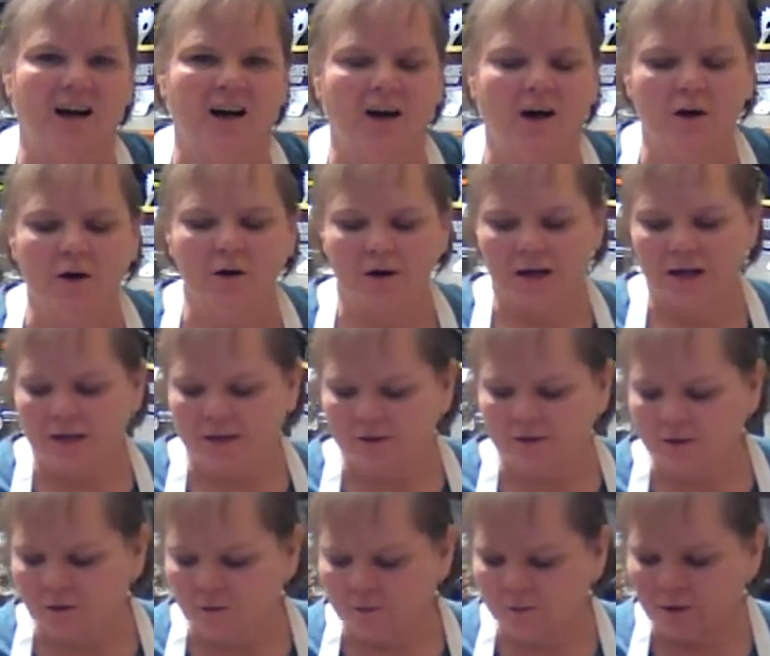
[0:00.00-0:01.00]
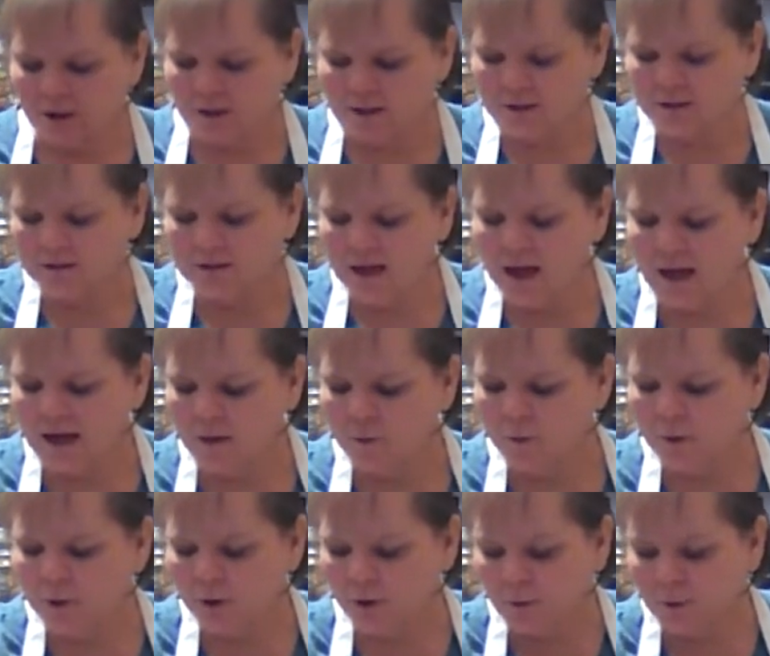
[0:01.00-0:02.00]
Alright, so for our side
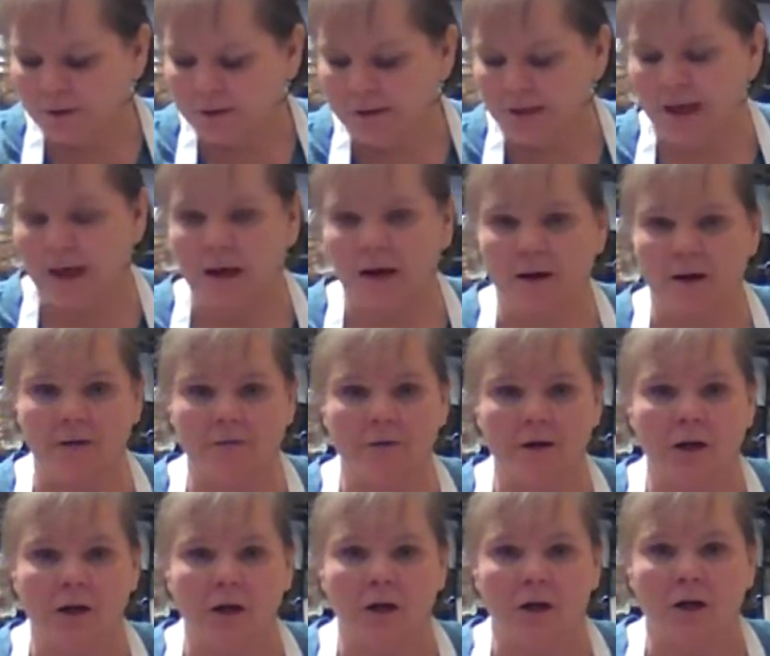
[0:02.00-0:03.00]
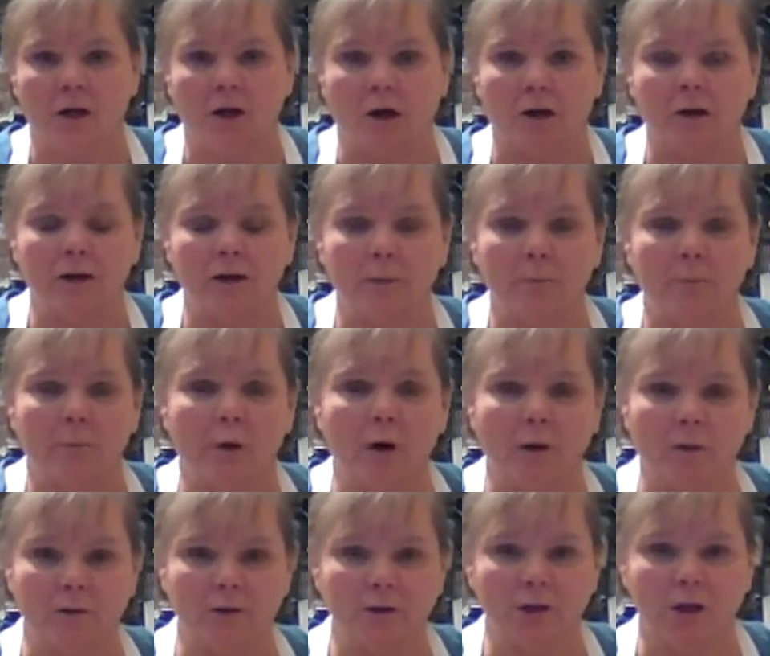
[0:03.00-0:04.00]
we're going to have garlic
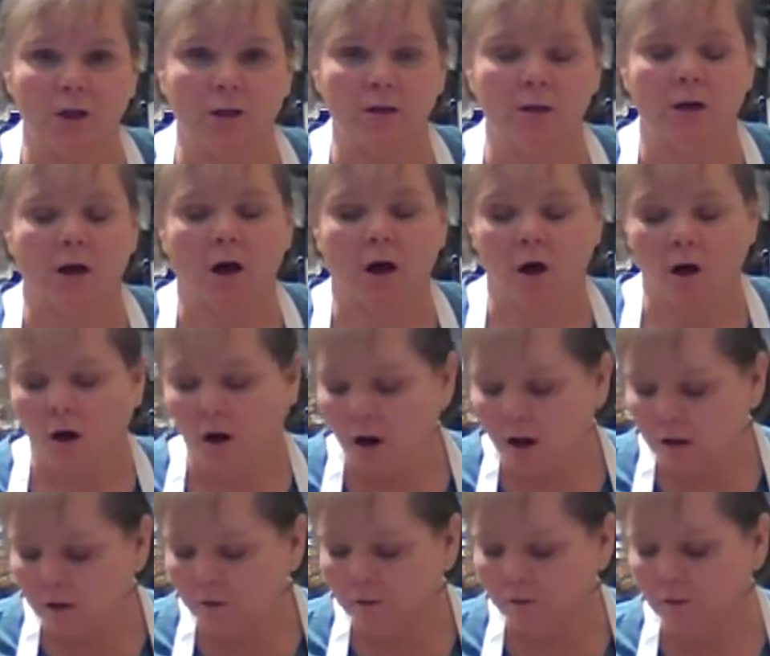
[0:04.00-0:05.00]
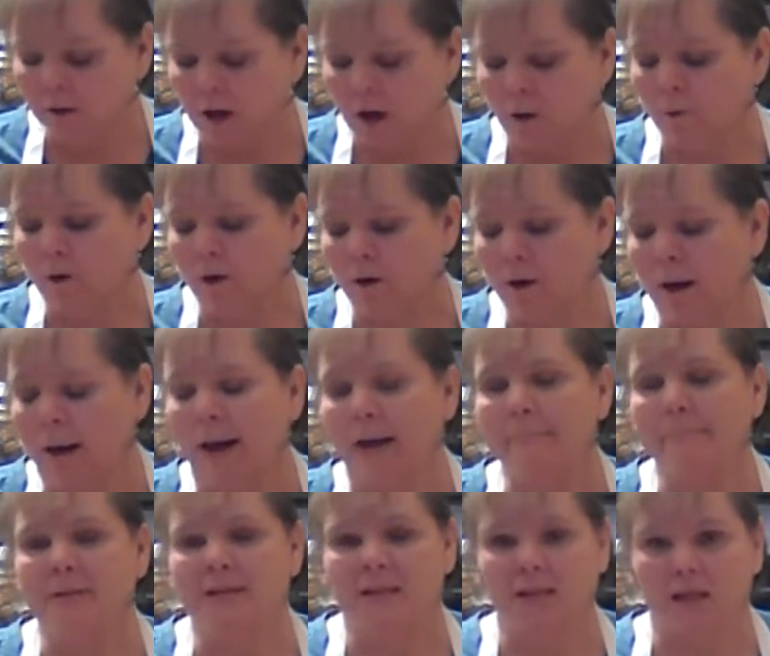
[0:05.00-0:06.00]
Parmesan cauliflower
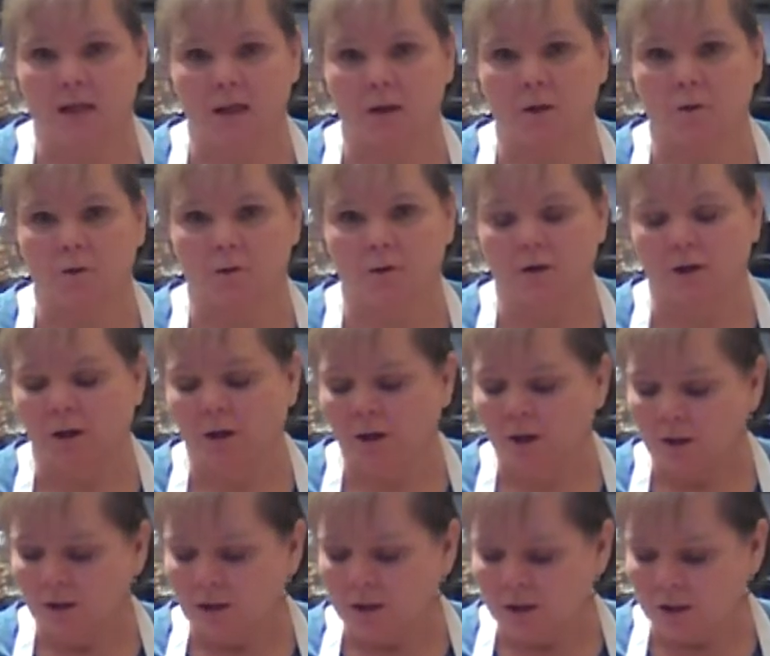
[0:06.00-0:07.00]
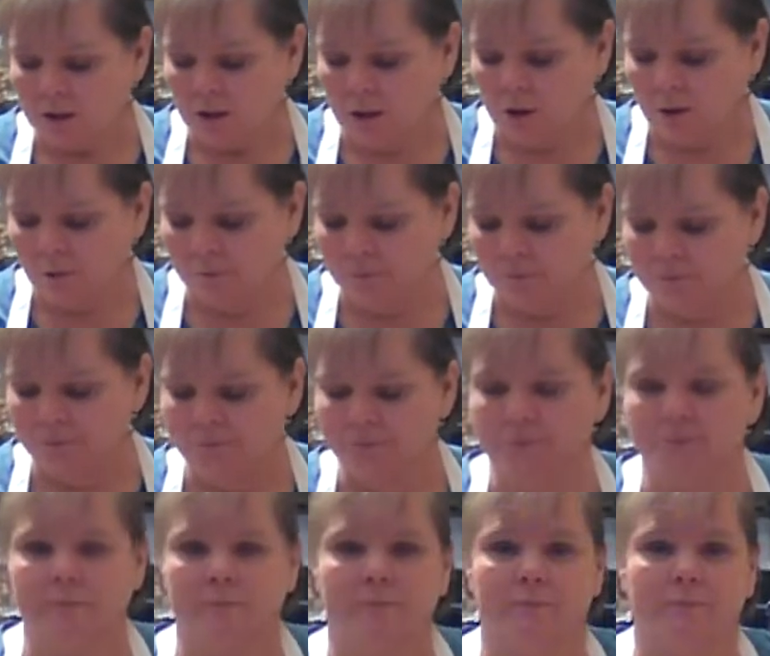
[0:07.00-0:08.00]
potatoes. So
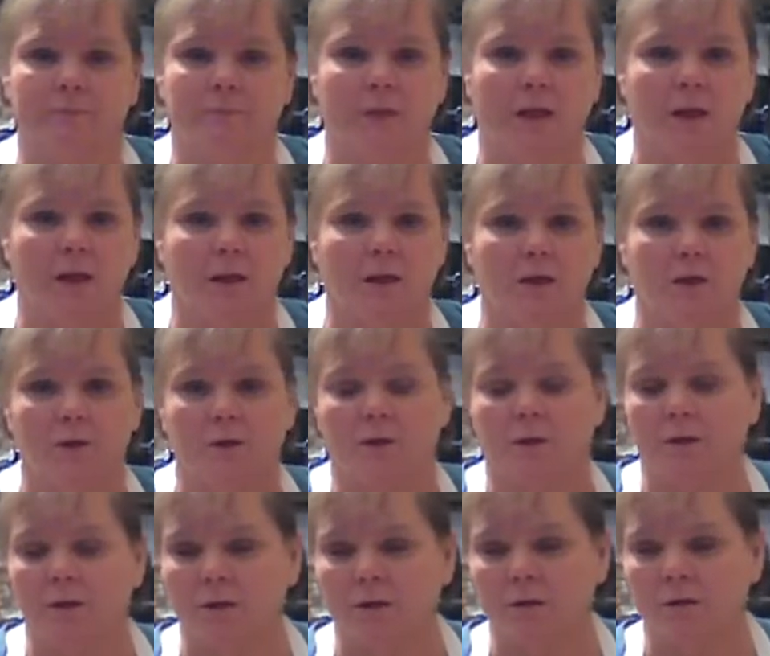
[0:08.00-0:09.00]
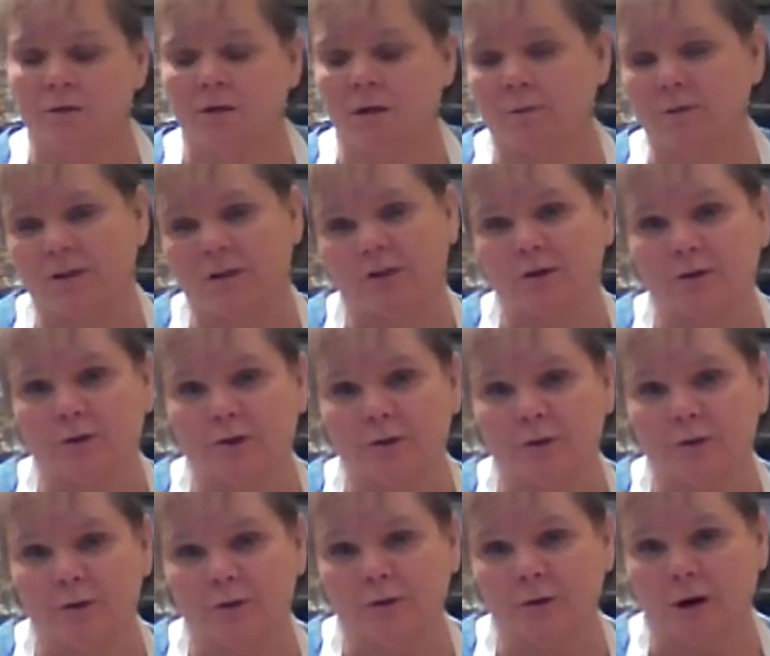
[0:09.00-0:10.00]
you can
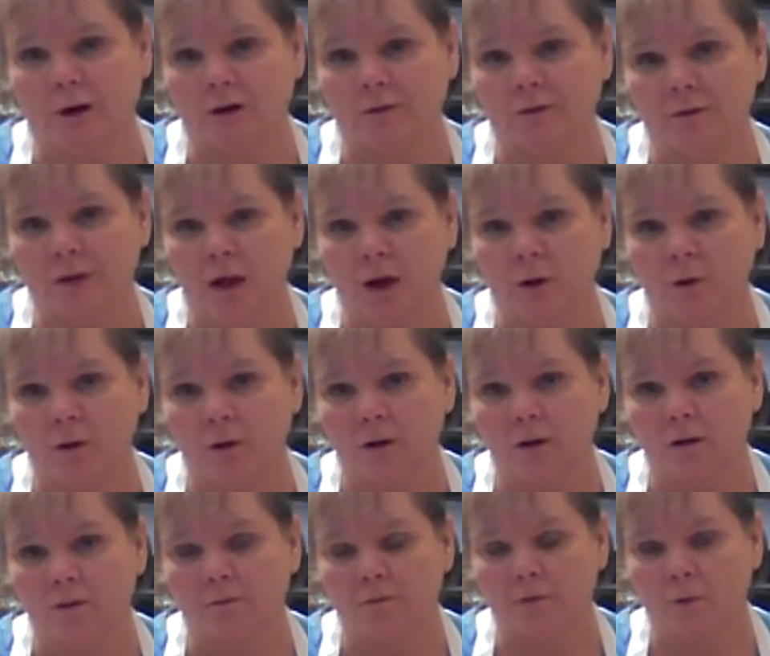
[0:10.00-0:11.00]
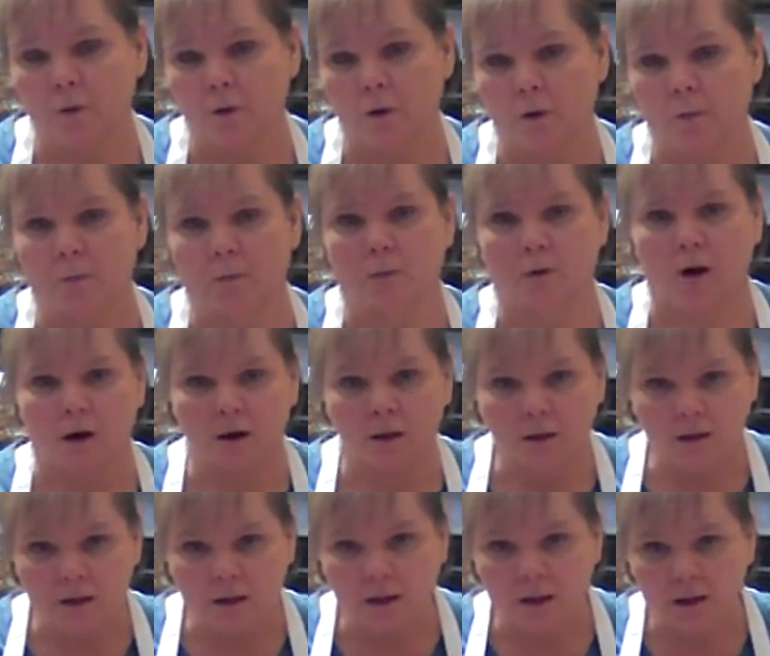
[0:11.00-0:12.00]
substitute cauliflower for
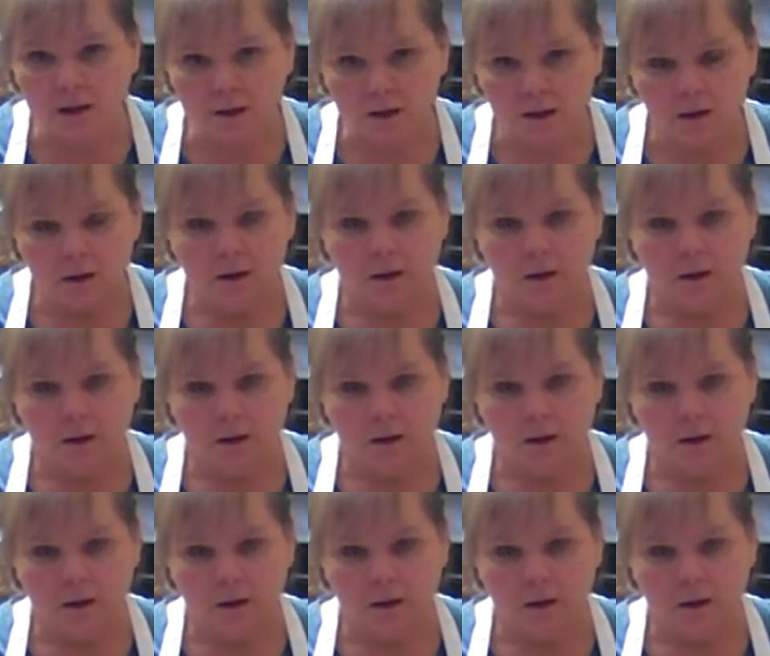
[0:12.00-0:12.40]
broccoli,